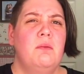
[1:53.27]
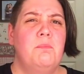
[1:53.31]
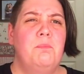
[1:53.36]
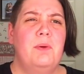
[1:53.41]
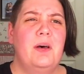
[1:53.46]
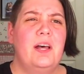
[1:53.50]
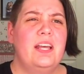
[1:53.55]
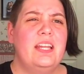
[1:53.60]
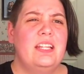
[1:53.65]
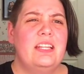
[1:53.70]

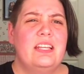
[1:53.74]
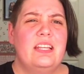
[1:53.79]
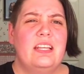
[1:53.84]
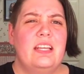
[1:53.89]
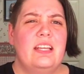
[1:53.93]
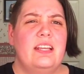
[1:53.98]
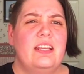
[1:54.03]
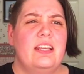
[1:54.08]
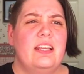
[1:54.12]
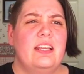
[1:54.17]
But
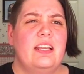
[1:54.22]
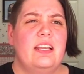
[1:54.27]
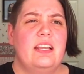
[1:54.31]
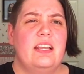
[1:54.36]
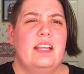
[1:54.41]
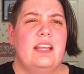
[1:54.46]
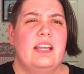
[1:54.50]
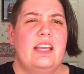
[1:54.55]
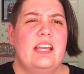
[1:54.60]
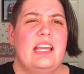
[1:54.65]

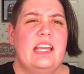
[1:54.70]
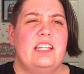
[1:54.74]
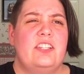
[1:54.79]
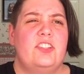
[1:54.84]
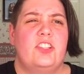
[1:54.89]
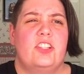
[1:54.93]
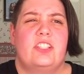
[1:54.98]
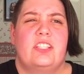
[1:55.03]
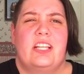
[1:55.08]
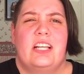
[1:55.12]
it
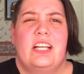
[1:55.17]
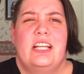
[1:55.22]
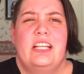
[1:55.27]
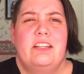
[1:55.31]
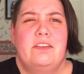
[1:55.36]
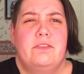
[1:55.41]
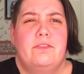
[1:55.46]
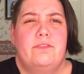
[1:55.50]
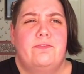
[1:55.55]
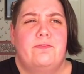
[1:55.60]
just
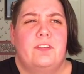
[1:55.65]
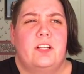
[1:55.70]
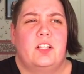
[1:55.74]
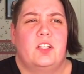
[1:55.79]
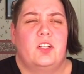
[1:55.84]
kind of